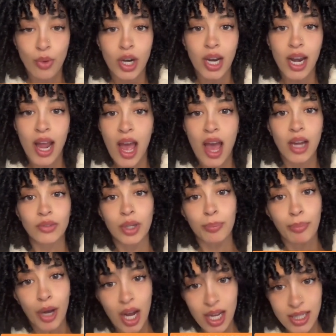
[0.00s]
In the
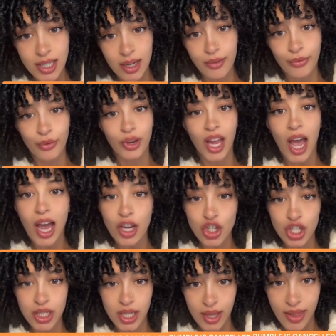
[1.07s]
meantime, I
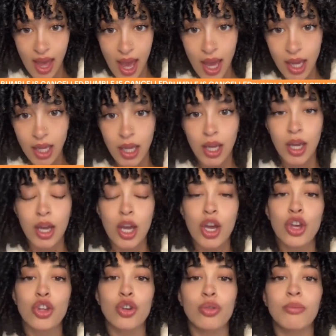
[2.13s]
do want to touch on the
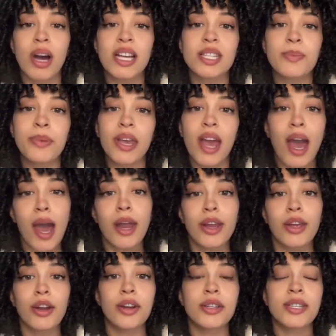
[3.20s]
5 main
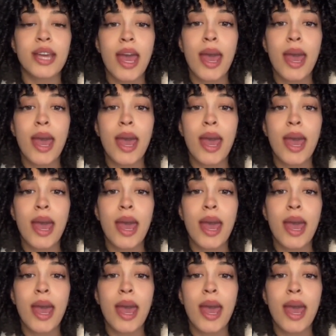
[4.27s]
reasons